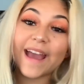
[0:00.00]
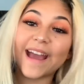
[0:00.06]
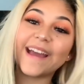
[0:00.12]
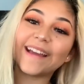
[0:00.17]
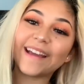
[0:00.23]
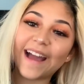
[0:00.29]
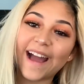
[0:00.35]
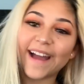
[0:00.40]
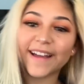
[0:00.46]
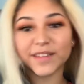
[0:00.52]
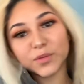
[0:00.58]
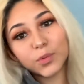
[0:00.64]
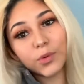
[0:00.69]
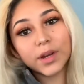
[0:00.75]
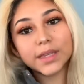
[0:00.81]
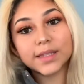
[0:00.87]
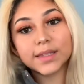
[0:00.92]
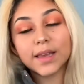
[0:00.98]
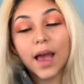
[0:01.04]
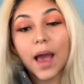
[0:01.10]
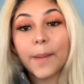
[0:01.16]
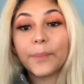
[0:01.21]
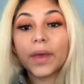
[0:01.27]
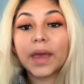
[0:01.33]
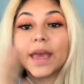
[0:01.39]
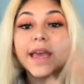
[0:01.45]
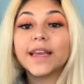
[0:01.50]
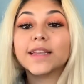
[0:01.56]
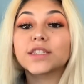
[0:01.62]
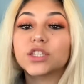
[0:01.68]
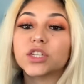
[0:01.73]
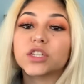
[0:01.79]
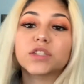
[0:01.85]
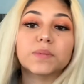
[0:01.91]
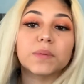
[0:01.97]
Hey guys, what's up? It's
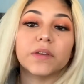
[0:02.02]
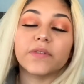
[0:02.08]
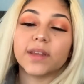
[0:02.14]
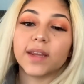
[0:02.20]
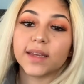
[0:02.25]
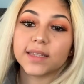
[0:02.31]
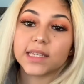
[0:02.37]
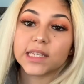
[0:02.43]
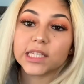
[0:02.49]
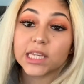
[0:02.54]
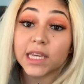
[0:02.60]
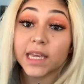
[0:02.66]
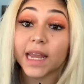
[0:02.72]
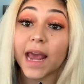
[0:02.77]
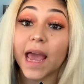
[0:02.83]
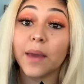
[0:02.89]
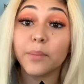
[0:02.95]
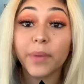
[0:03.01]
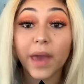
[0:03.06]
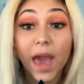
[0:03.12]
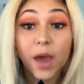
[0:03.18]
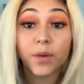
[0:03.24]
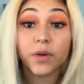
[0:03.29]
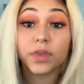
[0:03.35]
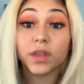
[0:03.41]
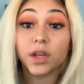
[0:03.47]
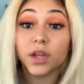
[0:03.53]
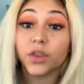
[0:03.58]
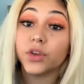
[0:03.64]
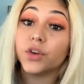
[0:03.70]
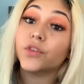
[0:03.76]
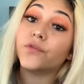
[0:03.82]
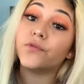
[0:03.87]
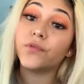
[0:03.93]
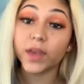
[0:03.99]
just me, Vanessa G, and I'm back with
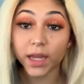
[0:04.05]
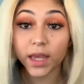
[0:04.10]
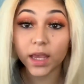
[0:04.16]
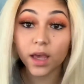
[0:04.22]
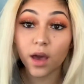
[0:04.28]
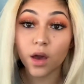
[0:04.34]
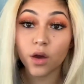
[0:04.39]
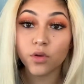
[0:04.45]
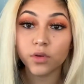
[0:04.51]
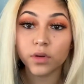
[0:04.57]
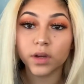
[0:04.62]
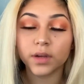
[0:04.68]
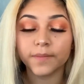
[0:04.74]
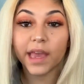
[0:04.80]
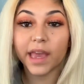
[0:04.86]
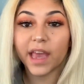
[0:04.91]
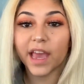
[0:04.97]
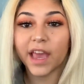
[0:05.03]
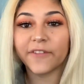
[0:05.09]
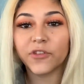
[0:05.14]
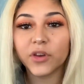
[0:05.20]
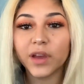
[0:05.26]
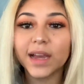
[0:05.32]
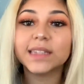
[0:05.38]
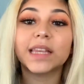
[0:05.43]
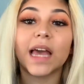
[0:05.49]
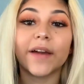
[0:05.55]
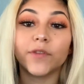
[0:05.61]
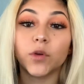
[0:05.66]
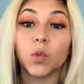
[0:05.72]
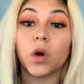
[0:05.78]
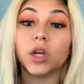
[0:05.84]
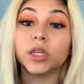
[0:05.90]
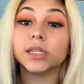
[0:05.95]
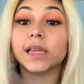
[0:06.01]
another video. If you guys haven't
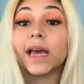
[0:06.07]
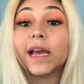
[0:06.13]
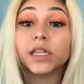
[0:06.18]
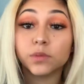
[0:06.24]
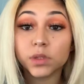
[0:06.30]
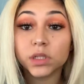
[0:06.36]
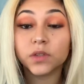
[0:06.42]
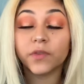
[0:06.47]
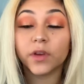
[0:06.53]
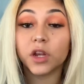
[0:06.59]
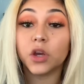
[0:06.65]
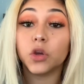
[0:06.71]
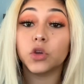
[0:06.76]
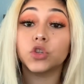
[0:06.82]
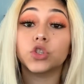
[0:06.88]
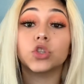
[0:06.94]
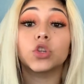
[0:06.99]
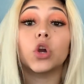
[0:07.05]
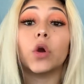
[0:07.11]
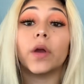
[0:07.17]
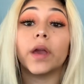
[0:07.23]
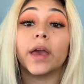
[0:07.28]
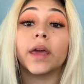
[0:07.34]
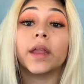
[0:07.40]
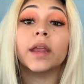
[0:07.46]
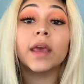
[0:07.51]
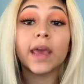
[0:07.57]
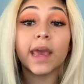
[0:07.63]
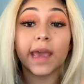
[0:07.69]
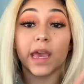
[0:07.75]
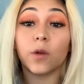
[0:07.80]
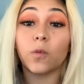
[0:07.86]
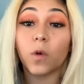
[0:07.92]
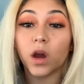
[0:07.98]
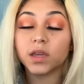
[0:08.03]
watched last week's video, you should go ahead
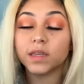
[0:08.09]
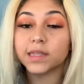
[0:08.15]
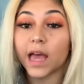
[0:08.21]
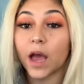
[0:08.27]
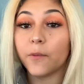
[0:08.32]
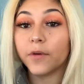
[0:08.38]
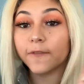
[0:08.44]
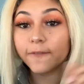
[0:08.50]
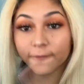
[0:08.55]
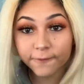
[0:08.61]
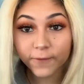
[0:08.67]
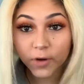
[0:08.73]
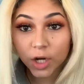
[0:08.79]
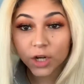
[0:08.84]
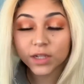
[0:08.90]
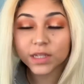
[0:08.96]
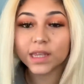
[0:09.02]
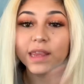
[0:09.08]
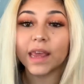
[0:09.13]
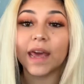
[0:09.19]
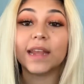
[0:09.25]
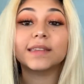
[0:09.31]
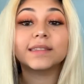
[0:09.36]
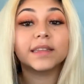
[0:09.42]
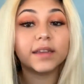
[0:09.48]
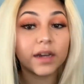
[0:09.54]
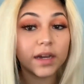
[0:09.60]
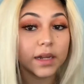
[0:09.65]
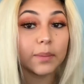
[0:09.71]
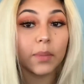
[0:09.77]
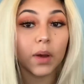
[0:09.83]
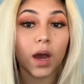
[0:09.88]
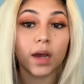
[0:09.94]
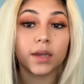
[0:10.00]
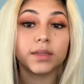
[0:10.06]
and watch that one first. That is the
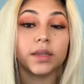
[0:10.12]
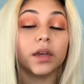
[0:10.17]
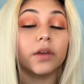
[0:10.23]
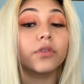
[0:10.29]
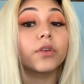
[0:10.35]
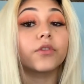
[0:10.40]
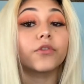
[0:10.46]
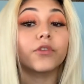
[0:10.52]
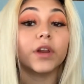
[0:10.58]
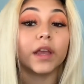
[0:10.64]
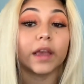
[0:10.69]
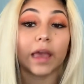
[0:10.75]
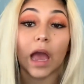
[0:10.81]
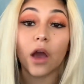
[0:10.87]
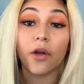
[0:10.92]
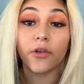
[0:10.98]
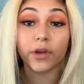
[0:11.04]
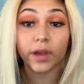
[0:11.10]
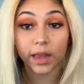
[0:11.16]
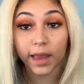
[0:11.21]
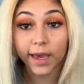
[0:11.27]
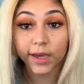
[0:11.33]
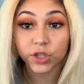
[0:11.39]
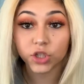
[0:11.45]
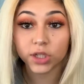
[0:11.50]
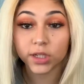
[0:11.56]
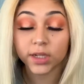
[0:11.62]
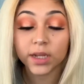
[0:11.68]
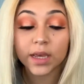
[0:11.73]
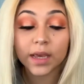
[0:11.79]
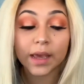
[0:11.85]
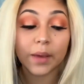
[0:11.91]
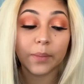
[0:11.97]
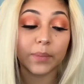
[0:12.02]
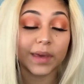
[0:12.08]
unboxing of the FRIDA KAHLO collection,
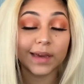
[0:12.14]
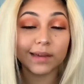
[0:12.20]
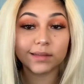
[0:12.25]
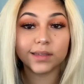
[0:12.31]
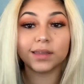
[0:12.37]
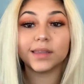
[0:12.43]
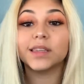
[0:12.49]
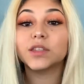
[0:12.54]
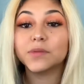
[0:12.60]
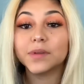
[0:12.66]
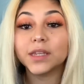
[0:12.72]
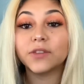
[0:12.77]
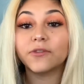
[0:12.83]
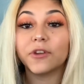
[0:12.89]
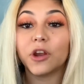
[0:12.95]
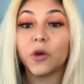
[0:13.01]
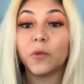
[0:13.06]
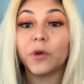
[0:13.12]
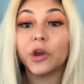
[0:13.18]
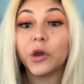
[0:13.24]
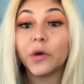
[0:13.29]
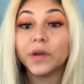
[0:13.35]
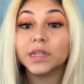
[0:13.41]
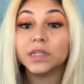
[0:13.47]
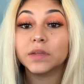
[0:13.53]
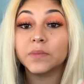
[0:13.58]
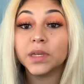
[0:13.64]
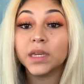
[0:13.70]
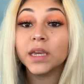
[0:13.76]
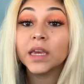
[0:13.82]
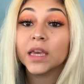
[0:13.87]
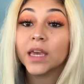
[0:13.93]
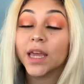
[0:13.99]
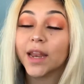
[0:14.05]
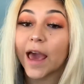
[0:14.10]
because in this week's video we're going to be
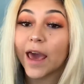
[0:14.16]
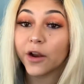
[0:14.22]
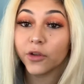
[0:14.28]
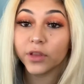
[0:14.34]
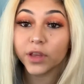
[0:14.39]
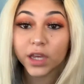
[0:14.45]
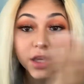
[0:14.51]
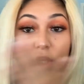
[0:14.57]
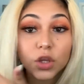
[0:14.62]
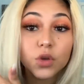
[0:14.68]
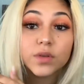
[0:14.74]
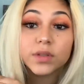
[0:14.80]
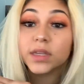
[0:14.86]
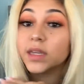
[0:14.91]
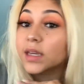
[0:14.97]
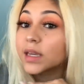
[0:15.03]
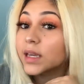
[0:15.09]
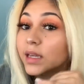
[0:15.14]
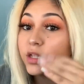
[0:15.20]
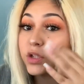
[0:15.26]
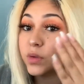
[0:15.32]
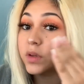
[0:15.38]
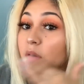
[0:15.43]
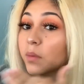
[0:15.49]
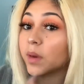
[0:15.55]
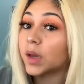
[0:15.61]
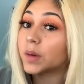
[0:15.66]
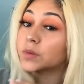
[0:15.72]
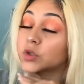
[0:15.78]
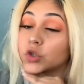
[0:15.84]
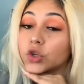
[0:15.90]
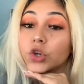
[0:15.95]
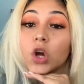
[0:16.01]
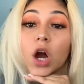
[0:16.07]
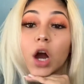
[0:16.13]
not only using it and doing a makeup
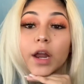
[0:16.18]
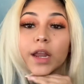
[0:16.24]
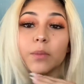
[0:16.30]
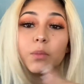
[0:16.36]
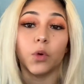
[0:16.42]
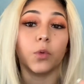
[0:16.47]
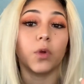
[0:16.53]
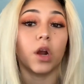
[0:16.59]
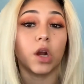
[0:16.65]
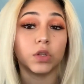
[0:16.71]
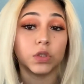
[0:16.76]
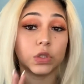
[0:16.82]
tutorial on it, but we are